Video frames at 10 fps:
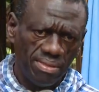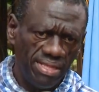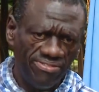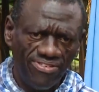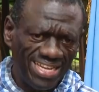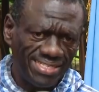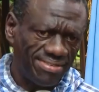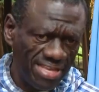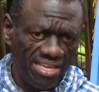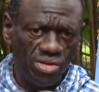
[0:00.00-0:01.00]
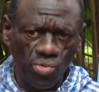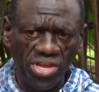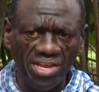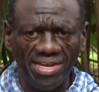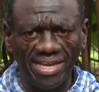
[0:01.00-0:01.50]
The first thing
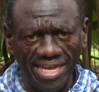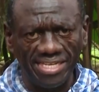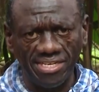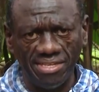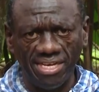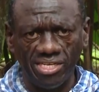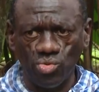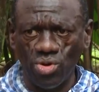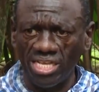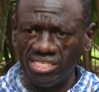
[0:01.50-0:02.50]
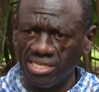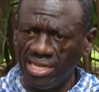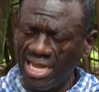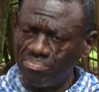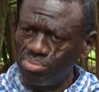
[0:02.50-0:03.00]
we indicated that was
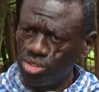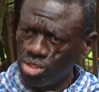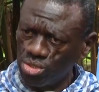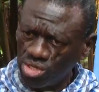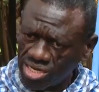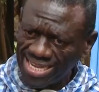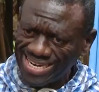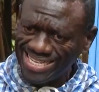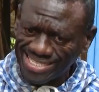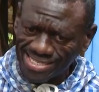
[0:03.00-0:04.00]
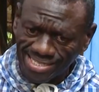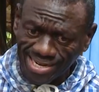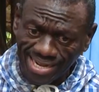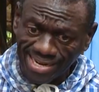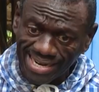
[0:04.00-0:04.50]
absolutely
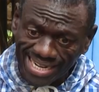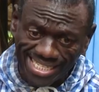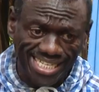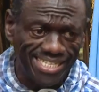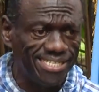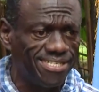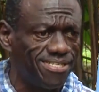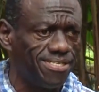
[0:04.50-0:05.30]
necessary and urgent